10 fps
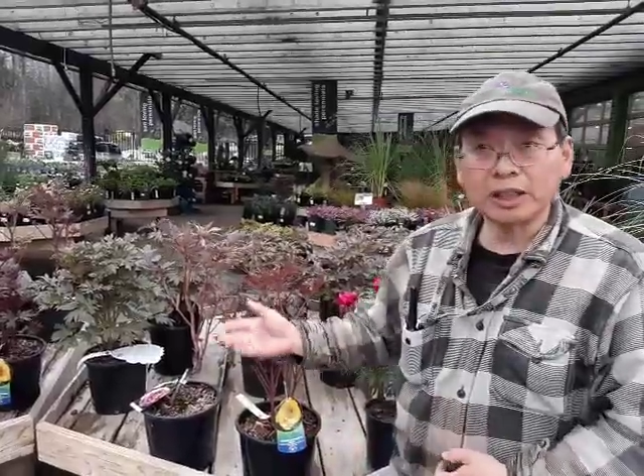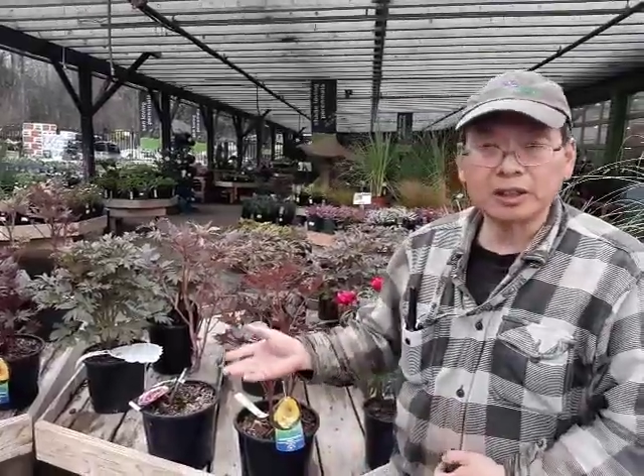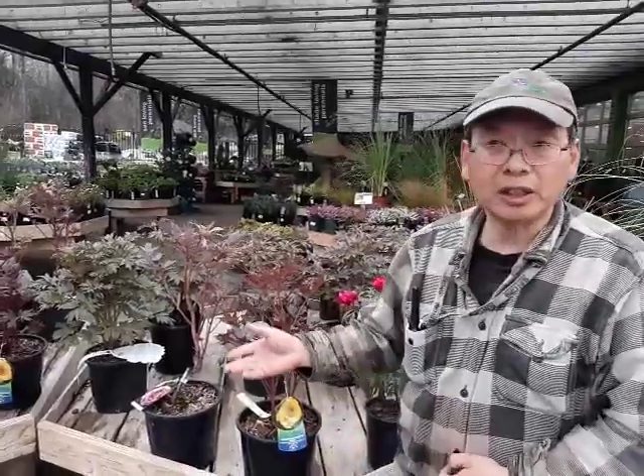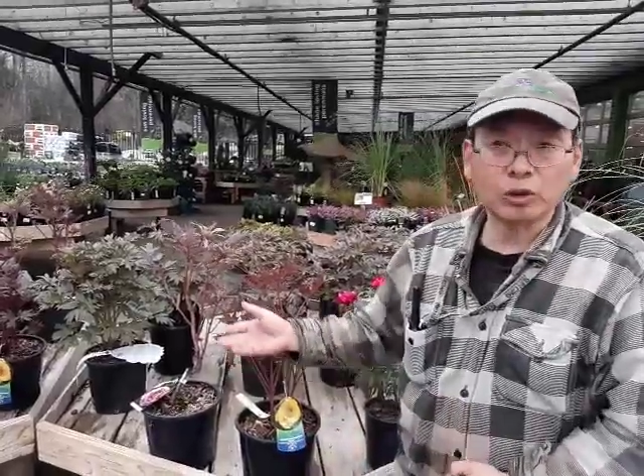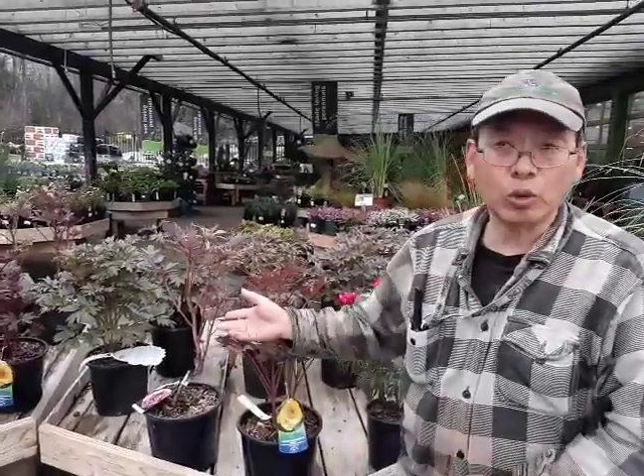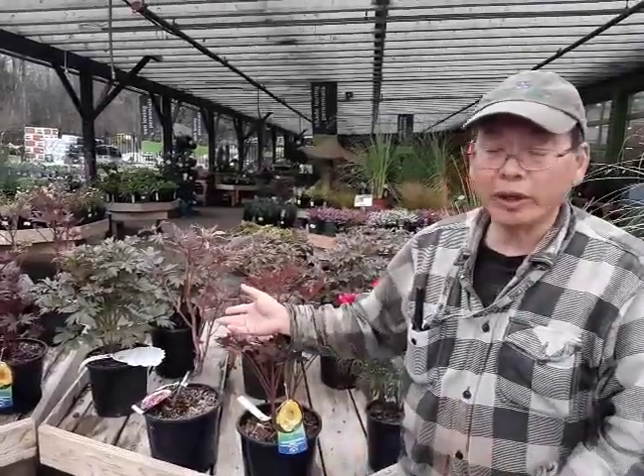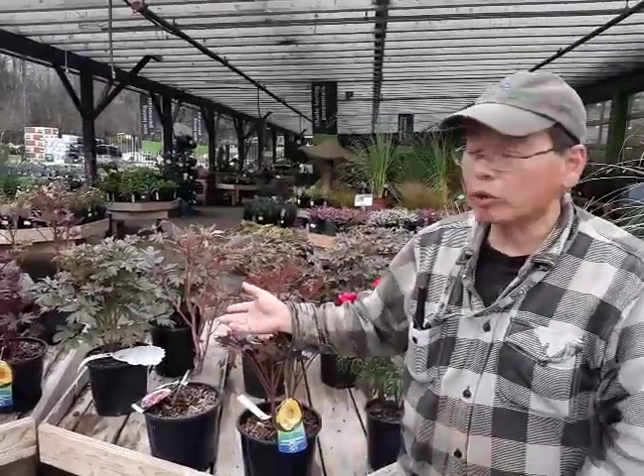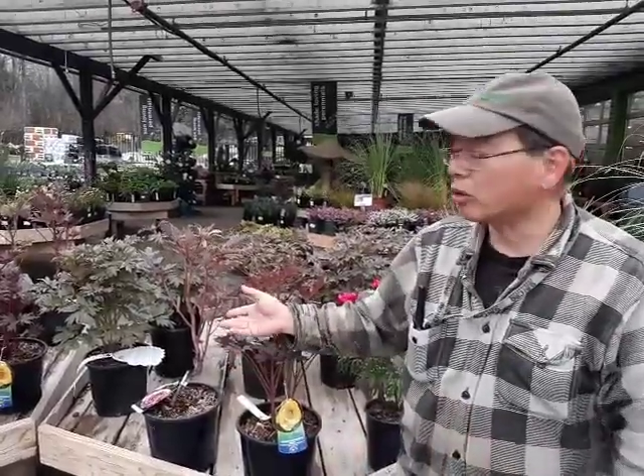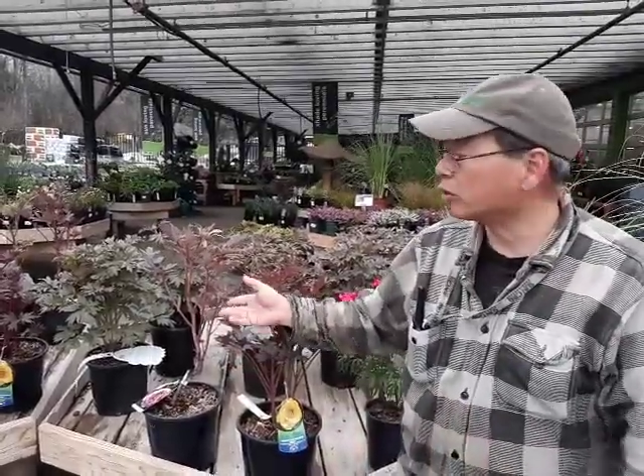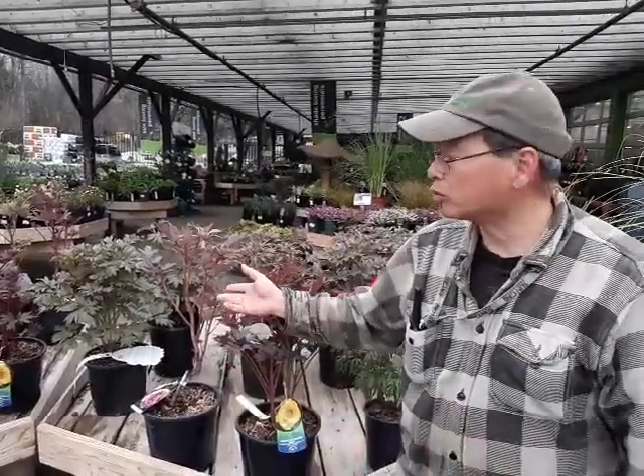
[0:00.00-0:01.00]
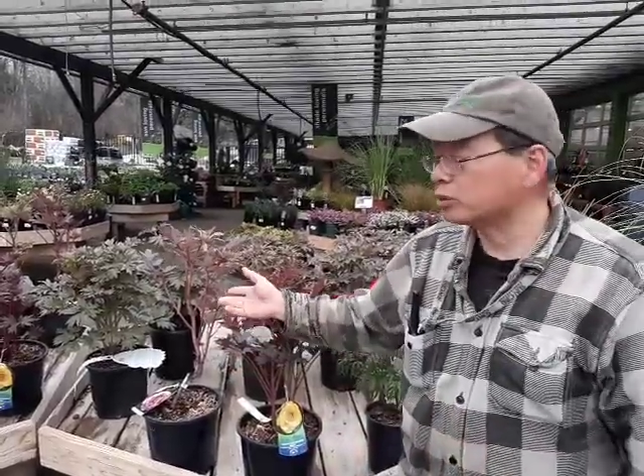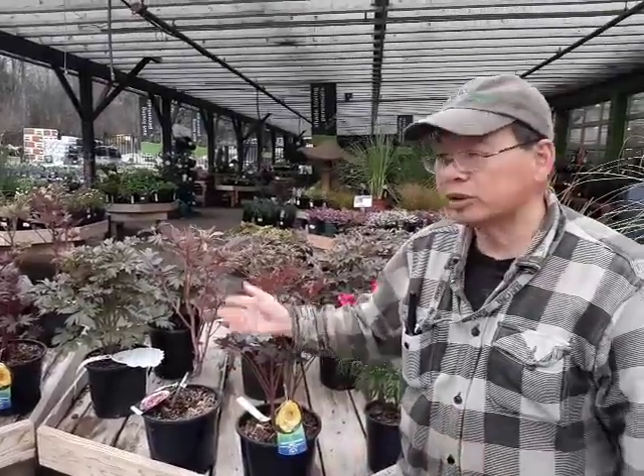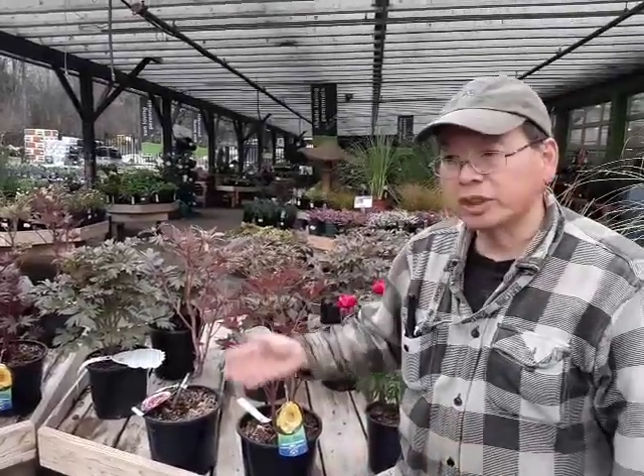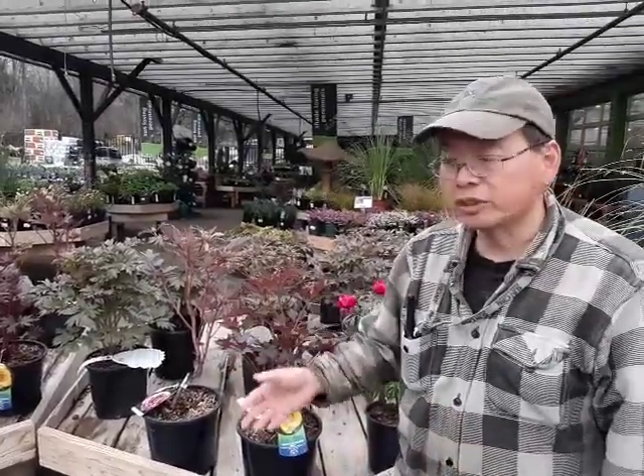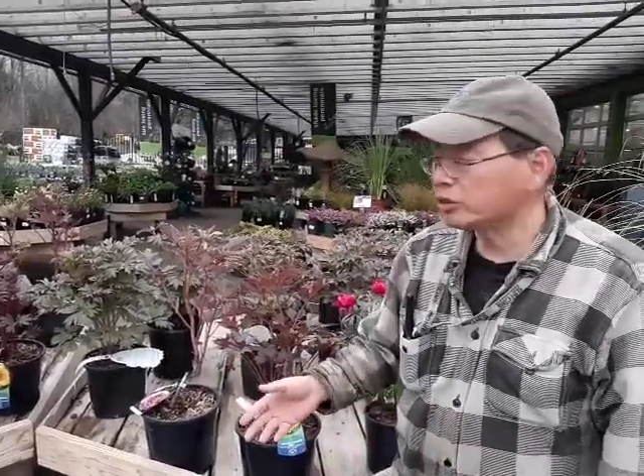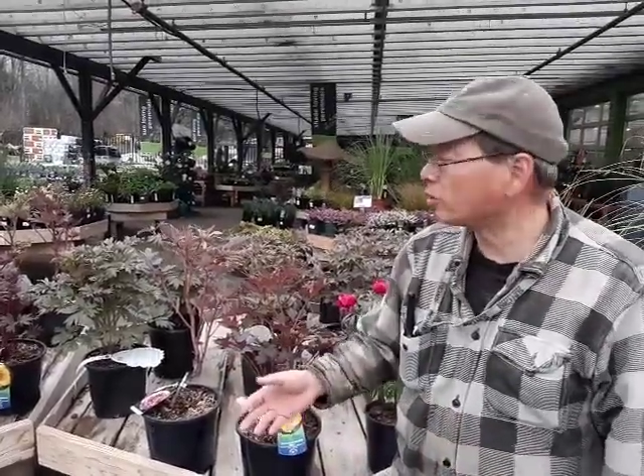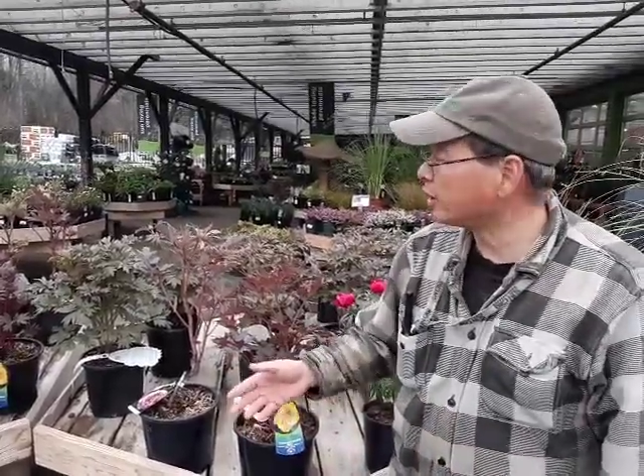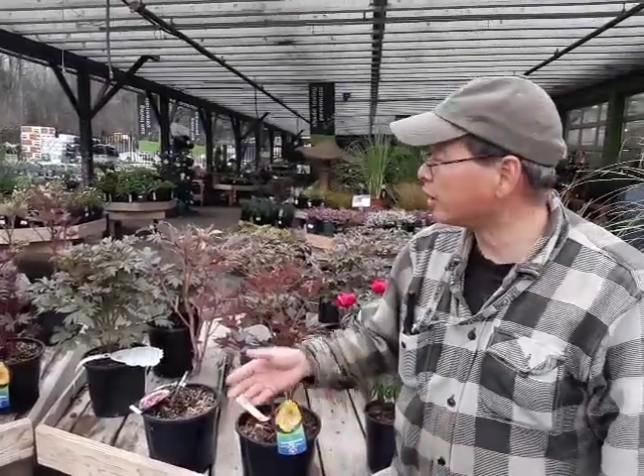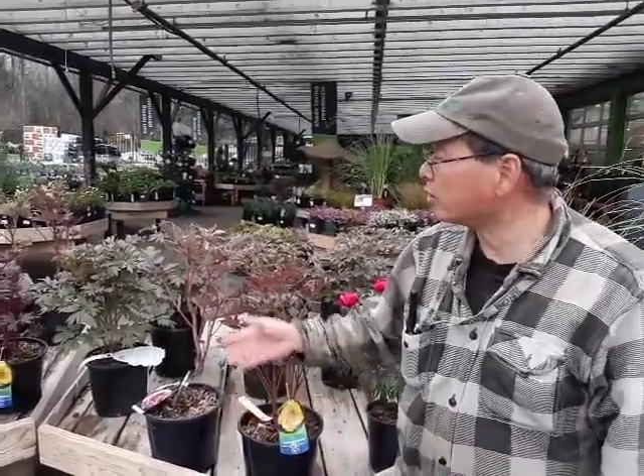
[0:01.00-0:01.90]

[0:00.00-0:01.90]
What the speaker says: actually can grow anywhere from 2 to 6 feet right now,